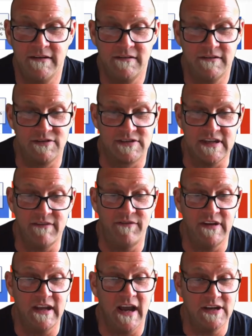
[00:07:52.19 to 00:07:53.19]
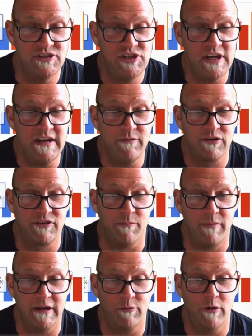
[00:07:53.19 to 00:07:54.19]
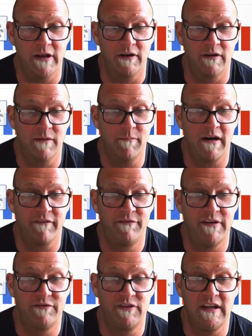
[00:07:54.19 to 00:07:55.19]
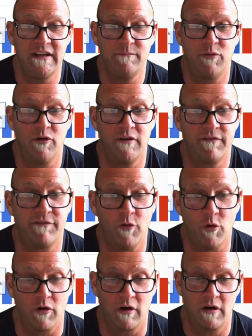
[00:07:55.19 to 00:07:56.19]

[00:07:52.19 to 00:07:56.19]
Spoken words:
you see VIG was the big winner at about 15.4.